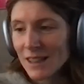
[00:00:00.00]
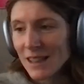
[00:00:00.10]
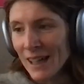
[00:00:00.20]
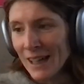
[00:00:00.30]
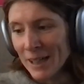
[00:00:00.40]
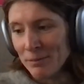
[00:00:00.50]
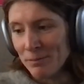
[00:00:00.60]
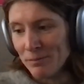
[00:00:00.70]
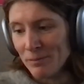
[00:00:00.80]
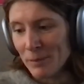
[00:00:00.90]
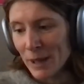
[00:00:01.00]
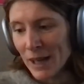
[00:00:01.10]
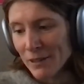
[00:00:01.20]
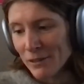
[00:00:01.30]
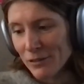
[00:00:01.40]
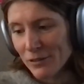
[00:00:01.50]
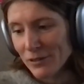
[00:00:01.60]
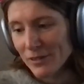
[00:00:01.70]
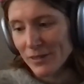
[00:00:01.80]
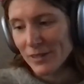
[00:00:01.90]
But I've
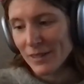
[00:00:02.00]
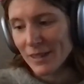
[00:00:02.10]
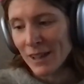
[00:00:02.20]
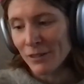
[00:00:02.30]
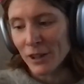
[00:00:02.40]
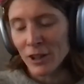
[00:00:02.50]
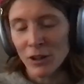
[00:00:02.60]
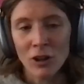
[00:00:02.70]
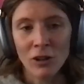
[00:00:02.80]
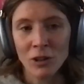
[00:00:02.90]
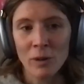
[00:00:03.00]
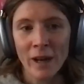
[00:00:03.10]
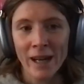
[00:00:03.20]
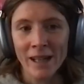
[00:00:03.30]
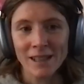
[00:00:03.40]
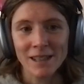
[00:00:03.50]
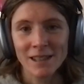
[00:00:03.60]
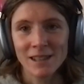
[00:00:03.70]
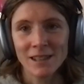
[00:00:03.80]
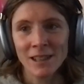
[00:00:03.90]
learned a lot along the way, and
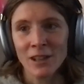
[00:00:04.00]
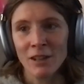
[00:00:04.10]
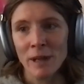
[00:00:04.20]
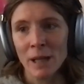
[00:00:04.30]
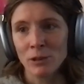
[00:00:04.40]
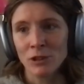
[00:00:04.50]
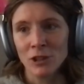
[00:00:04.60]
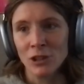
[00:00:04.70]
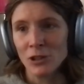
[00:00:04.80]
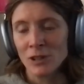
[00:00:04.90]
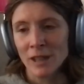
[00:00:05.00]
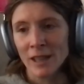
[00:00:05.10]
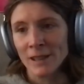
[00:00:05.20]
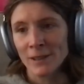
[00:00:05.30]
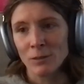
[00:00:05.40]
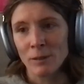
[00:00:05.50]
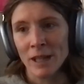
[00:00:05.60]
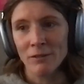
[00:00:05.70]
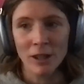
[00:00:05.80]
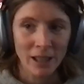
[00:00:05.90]
it's, you know, I've been able to use things from
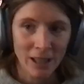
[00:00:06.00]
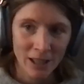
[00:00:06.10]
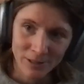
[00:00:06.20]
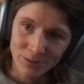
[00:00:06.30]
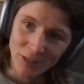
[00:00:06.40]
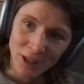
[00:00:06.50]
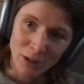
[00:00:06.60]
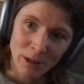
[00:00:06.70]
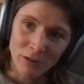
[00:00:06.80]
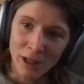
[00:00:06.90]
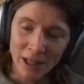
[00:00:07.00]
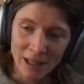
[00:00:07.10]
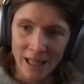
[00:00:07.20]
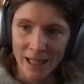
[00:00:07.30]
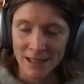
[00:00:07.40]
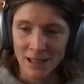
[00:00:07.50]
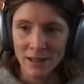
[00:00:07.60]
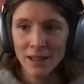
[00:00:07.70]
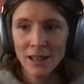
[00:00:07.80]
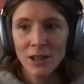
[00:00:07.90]
my running, you know, my running days
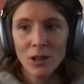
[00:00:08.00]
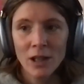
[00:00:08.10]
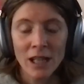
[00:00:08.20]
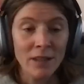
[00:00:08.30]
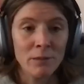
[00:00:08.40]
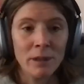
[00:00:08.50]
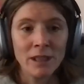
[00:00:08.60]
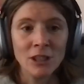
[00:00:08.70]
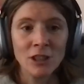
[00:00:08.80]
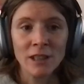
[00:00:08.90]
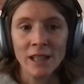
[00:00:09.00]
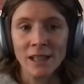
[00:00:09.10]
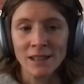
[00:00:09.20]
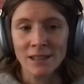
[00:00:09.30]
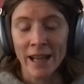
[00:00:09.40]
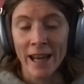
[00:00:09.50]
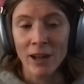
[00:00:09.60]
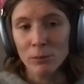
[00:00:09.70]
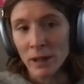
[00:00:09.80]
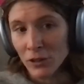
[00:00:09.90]
and even my teaching days to
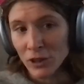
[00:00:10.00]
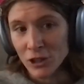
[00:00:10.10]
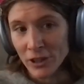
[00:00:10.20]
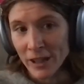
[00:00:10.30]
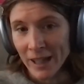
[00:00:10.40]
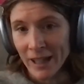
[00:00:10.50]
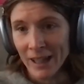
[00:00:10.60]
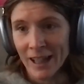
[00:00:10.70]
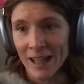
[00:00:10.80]
help me on the journey.